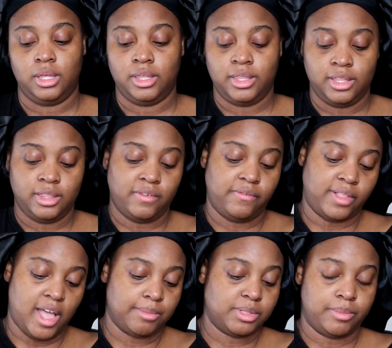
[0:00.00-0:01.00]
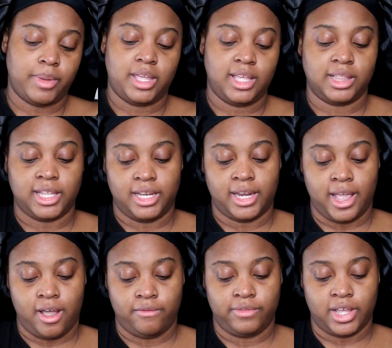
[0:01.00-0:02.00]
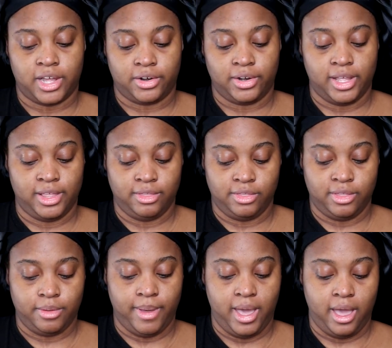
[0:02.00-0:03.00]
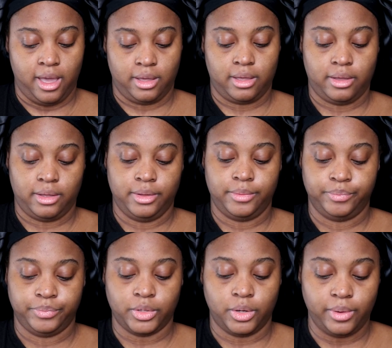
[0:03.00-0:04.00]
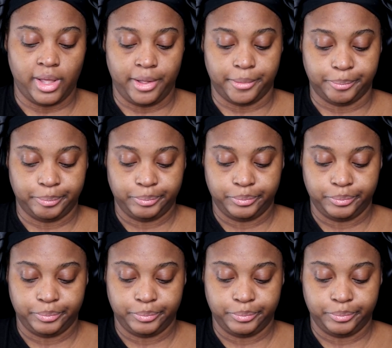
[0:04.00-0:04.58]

And then the flap to make it lay down flatter in the back. Okay.